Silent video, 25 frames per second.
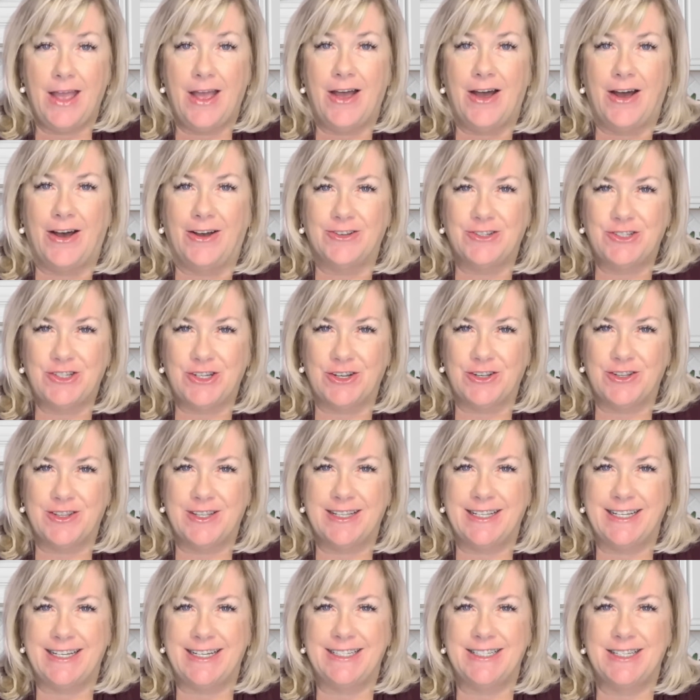I'll share the
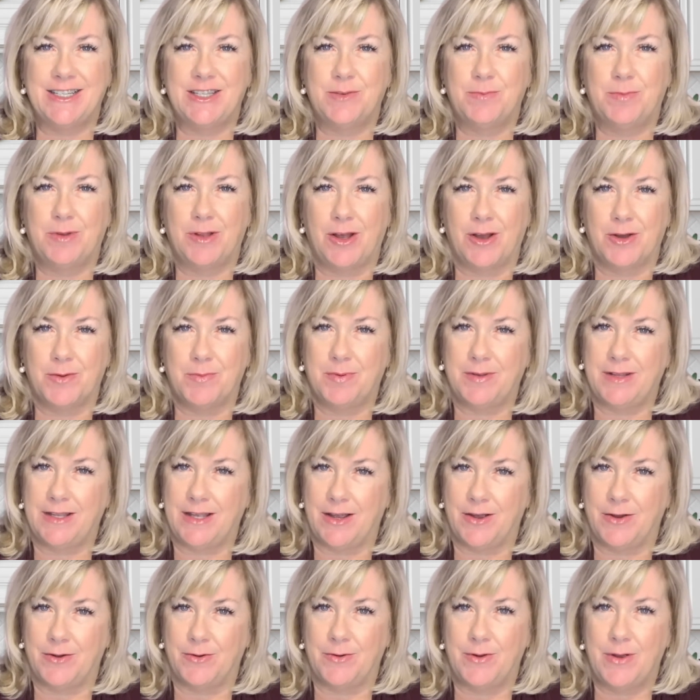link to the blog
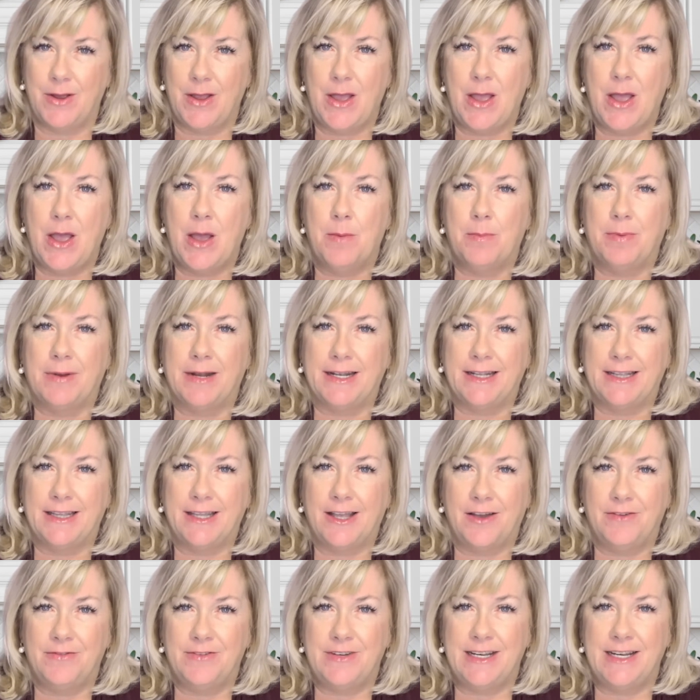below, but I'd
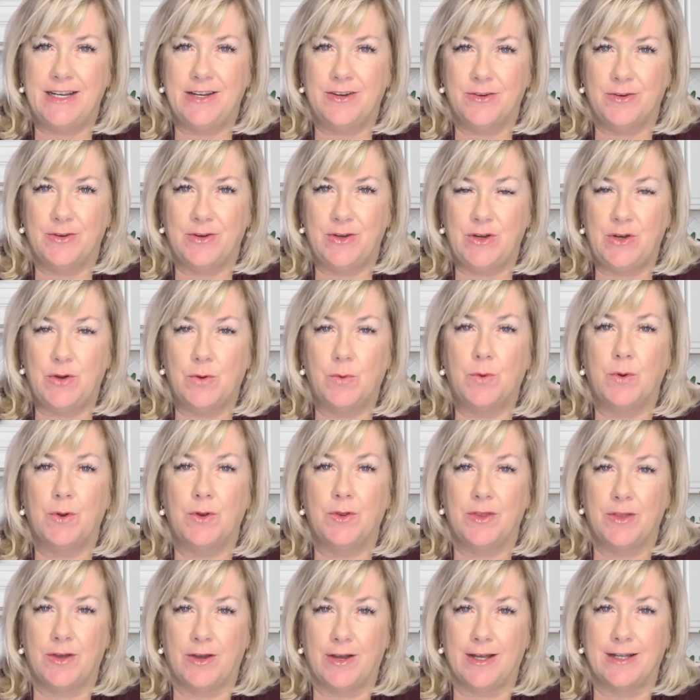love to hear your
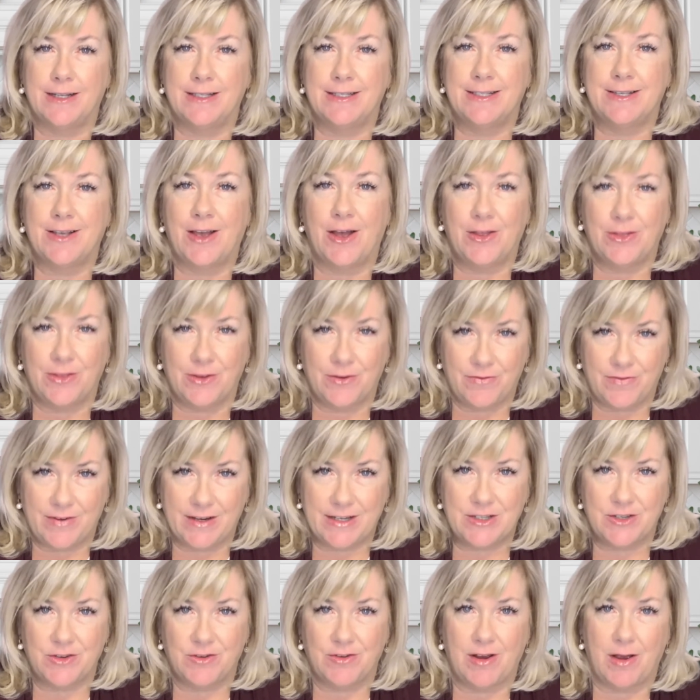thoughts on the
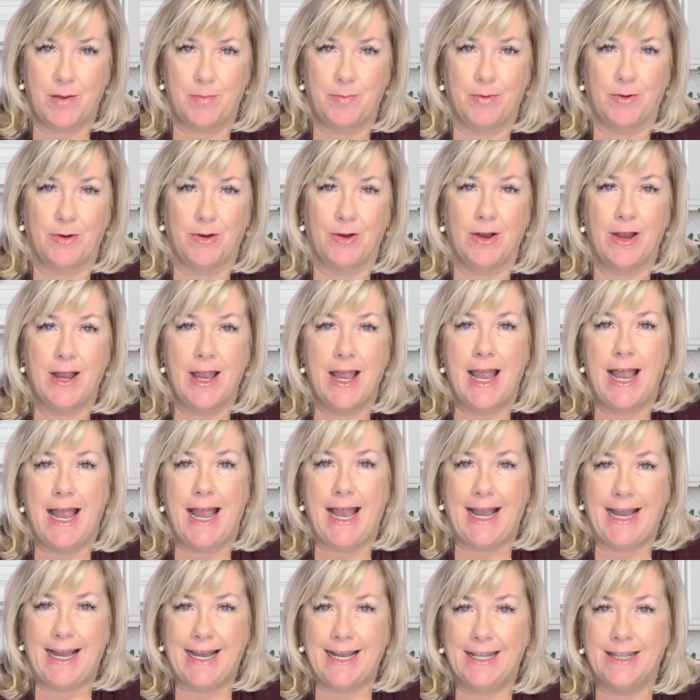fixer-upper
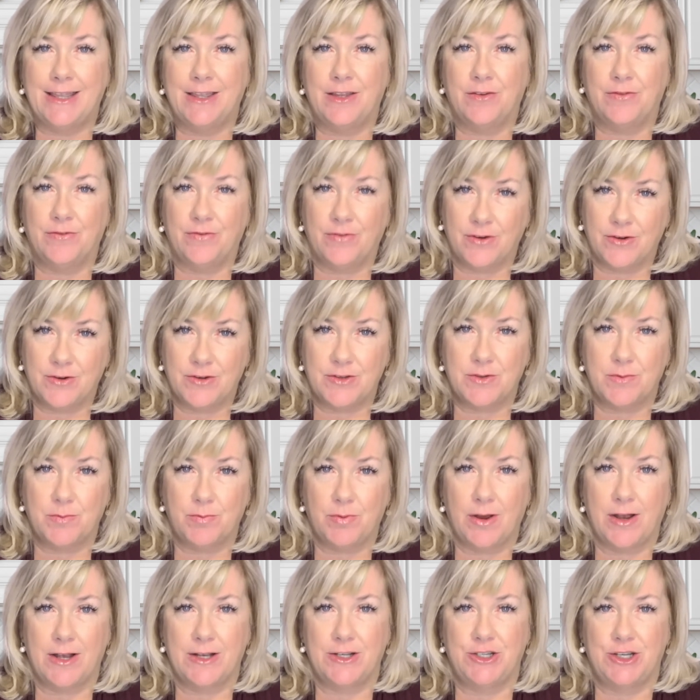and the first
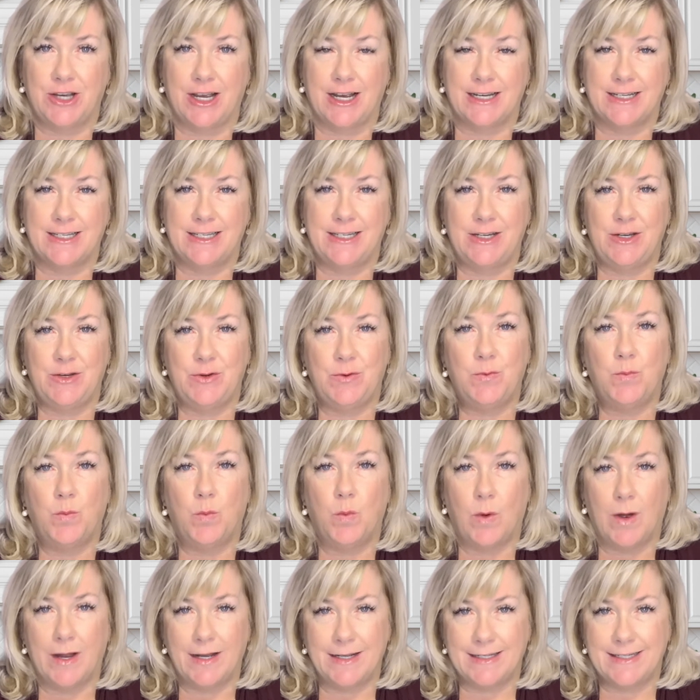project you'd
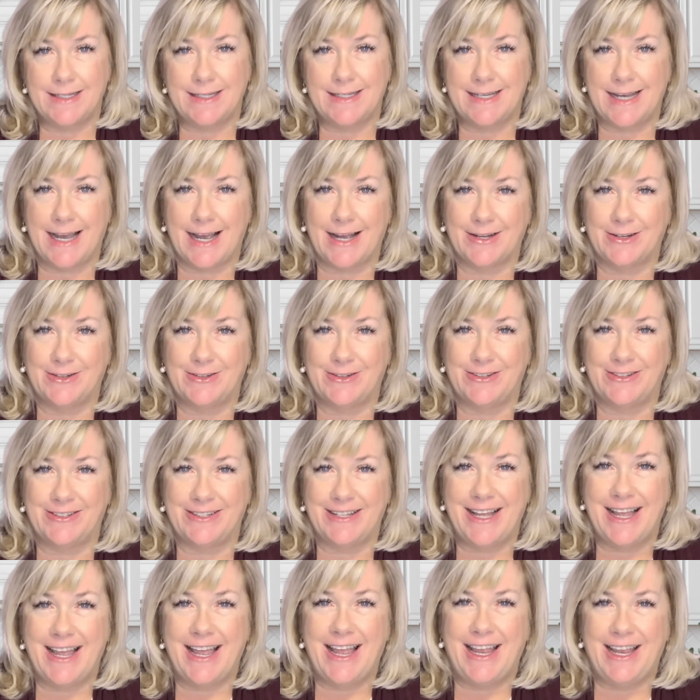want to tackle
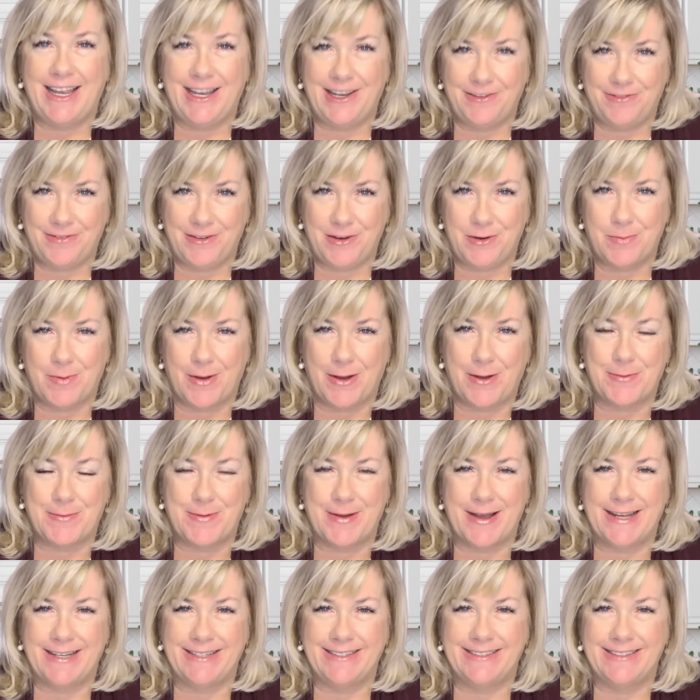if you bought one.